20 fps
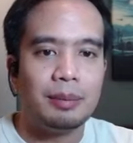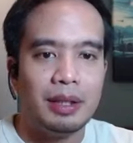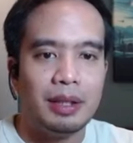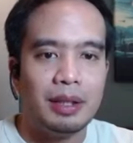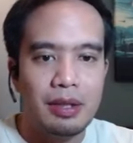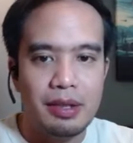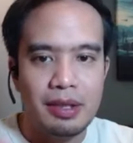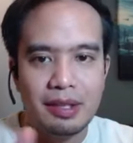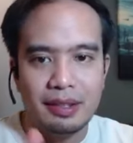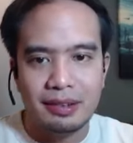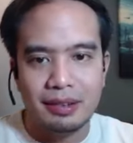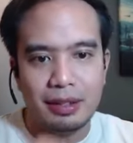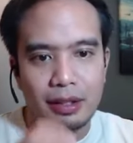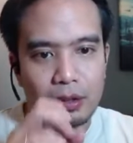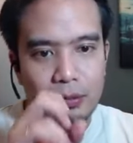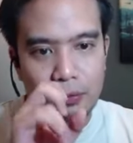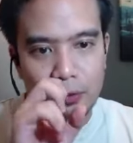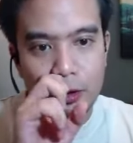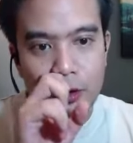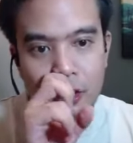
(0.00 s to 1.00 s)
In
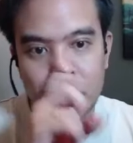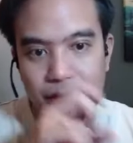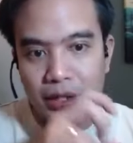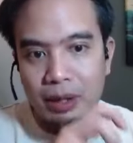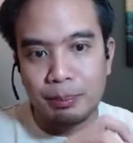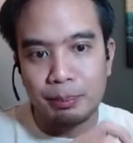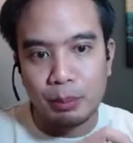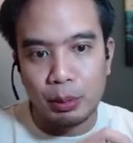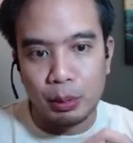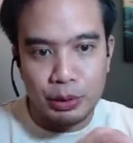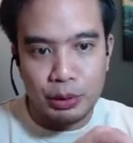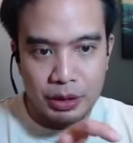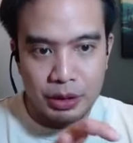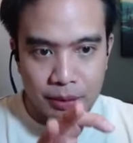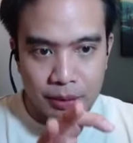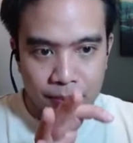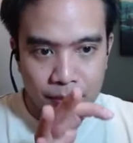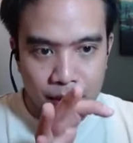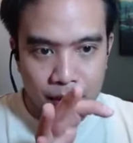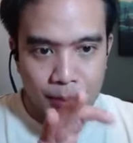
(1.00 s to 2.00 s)
the first job post,
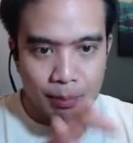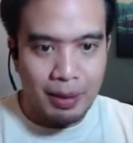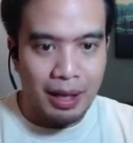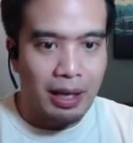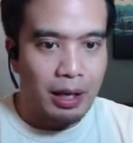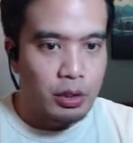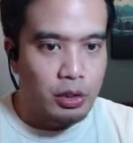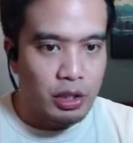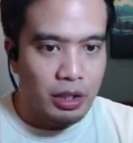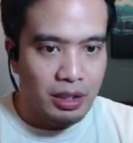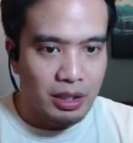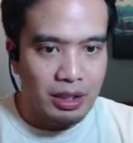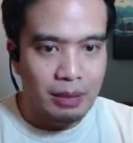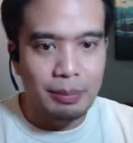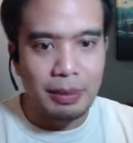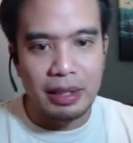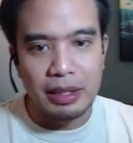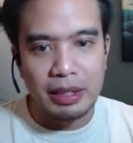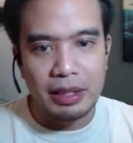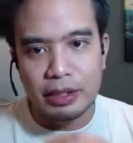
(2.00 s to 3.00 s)
managing
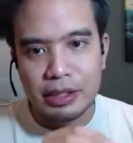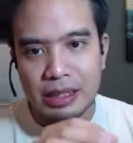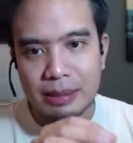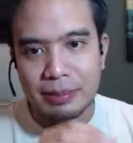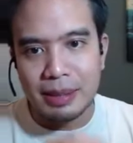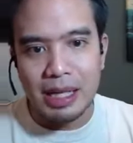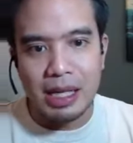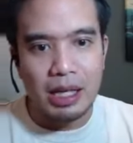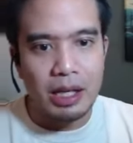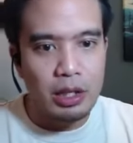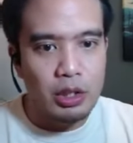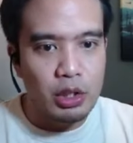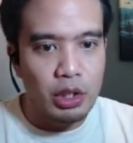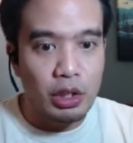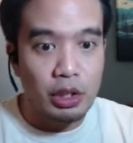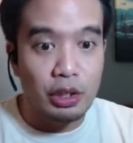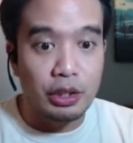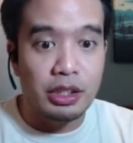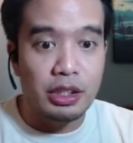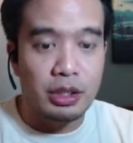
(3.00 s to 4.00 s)
emails,
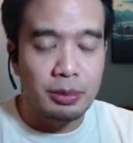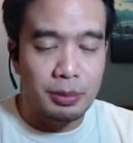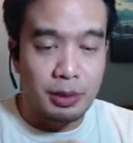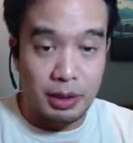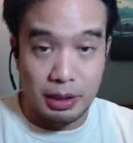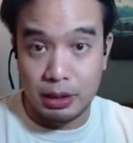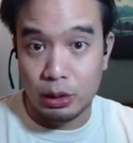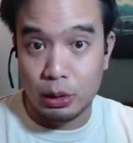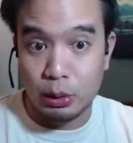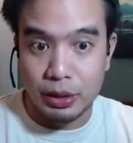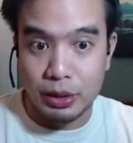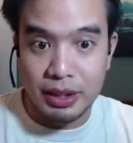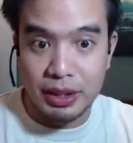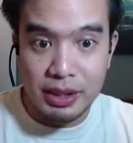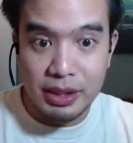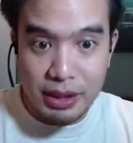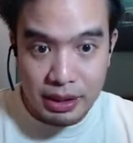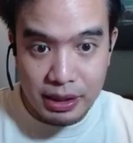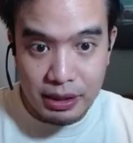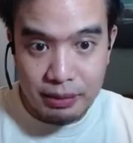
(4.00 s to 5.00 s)
managing customer
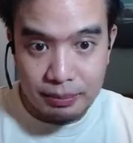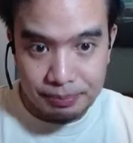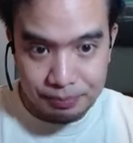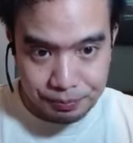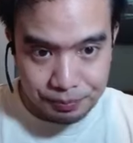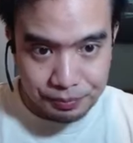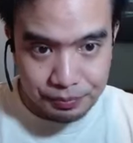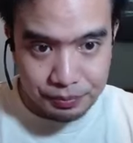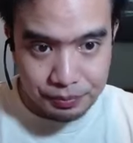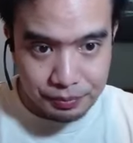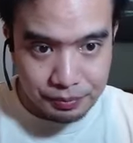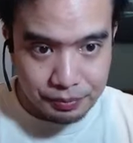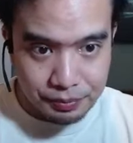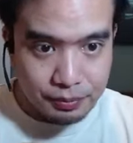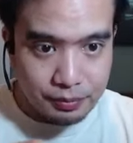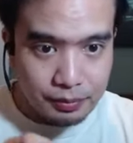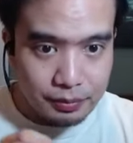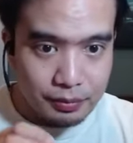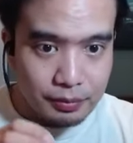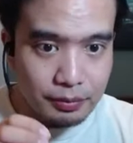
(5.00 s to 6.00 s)
inquiries,
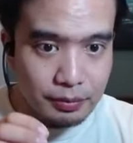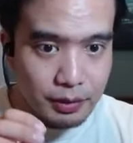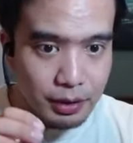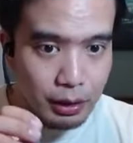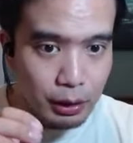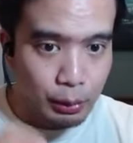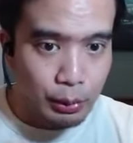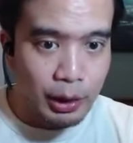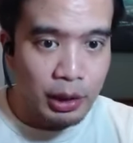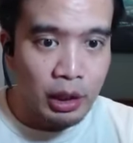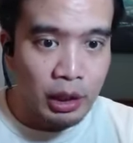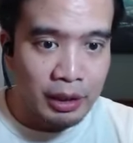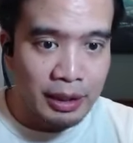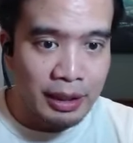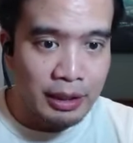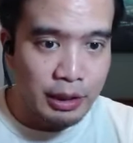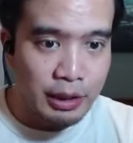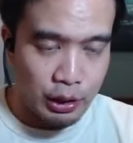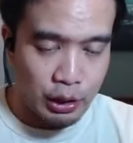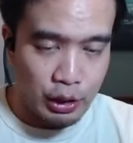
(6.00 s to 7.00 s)
doing
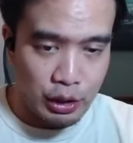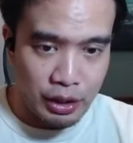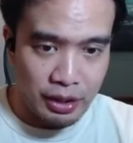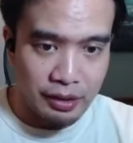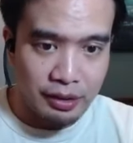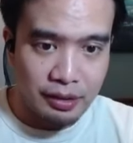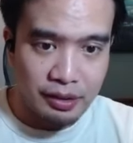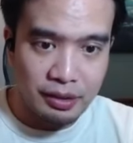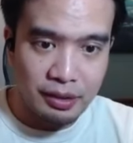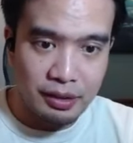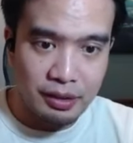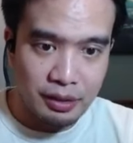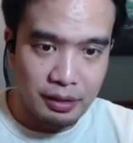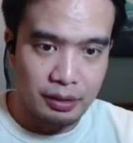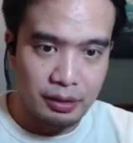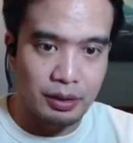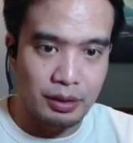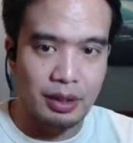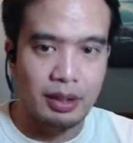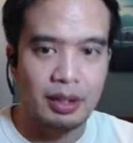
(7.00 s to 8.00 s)
online searches.
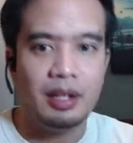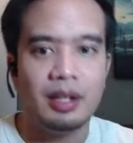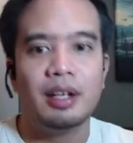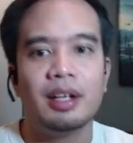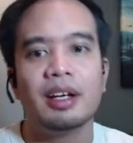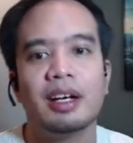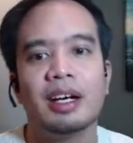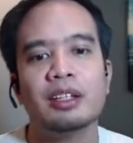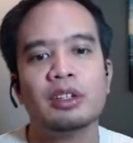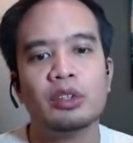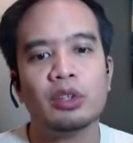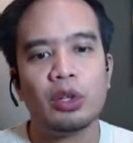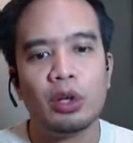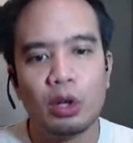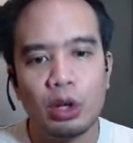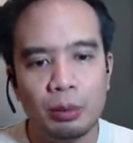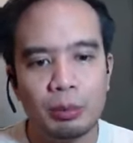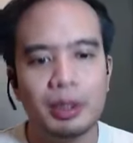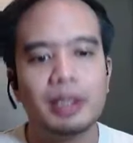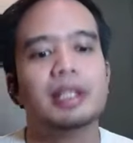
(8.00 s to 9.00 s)
Okay? And
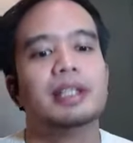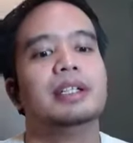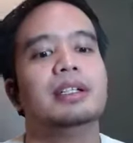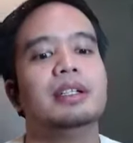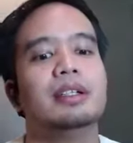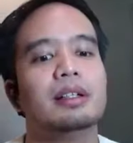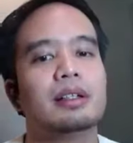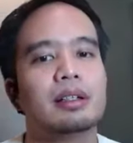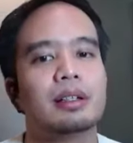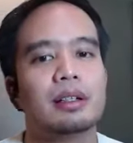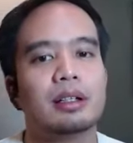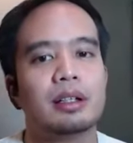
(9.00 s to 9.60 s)
normally